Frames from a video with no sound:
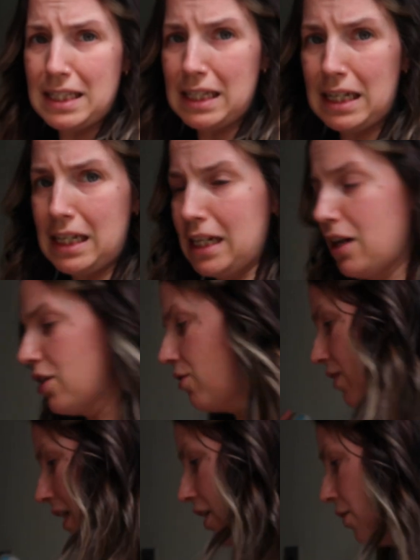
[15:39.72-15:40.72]
Basically, I
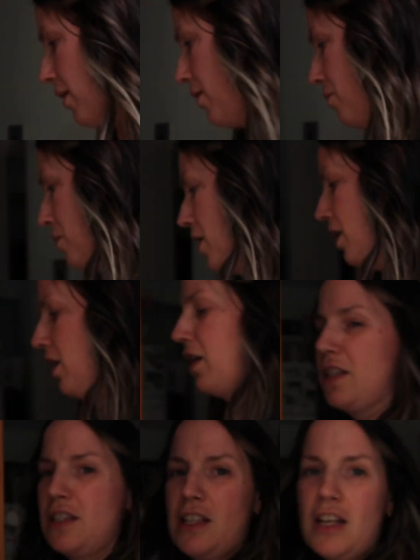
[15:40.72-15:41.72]
don't really know how it
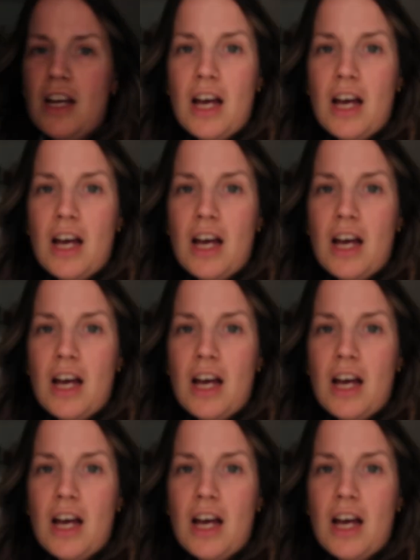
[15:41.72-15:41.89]
works,